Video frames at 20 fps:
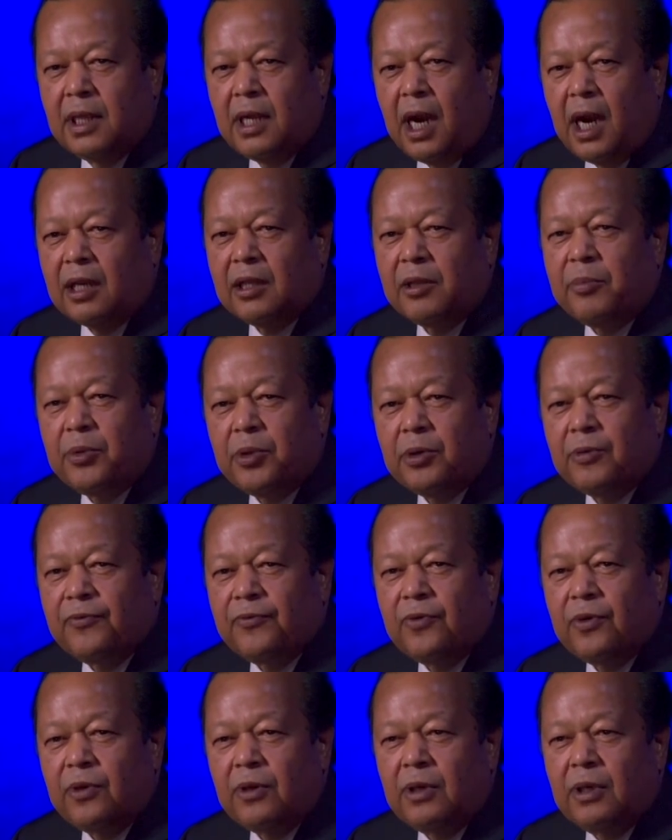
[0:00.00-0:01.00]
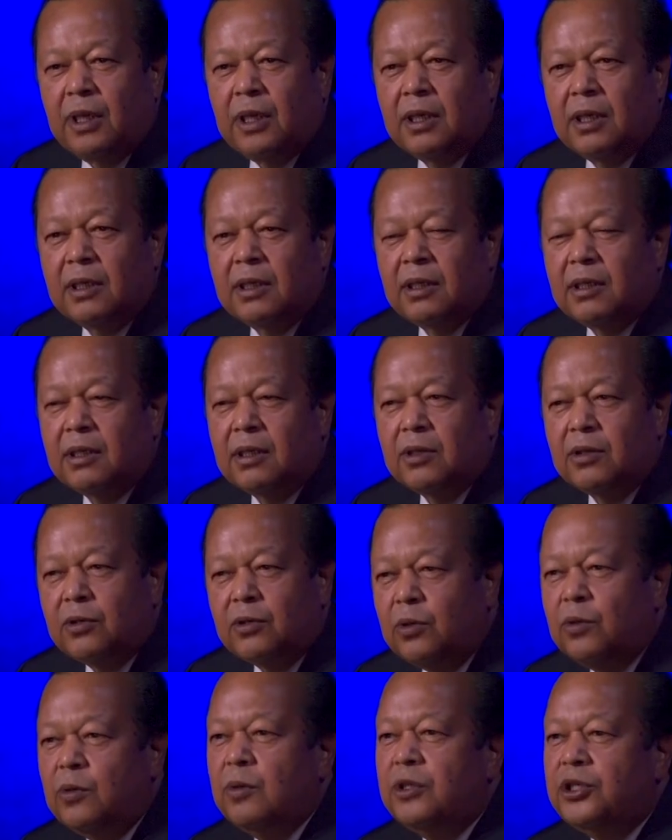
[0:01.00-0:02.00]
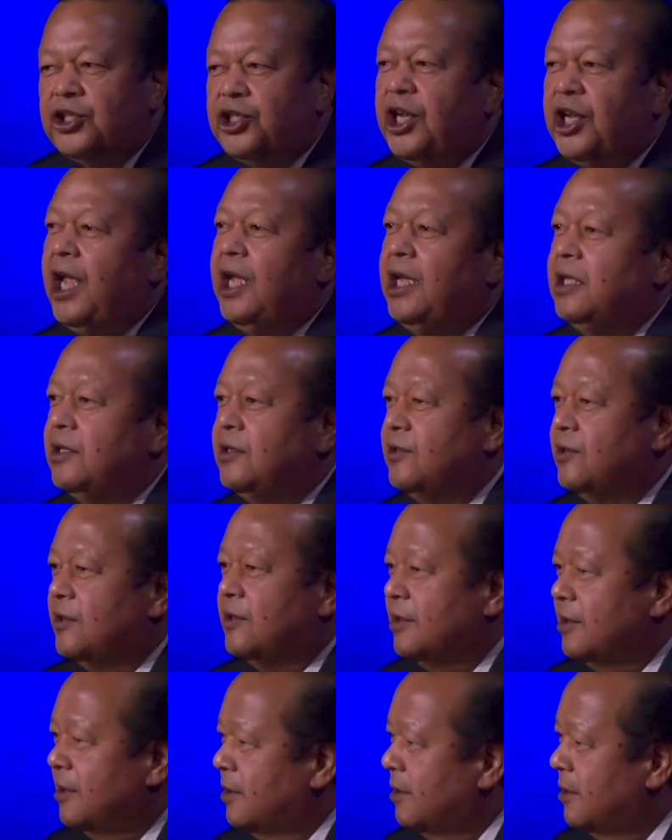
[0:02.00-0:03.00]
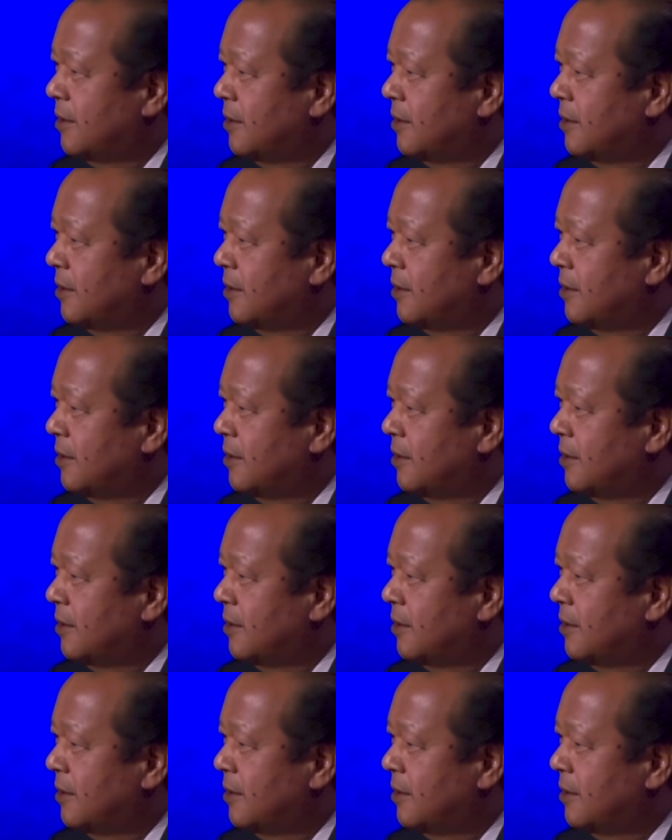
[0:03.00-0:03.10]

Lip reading: are the beautiful, cool shades,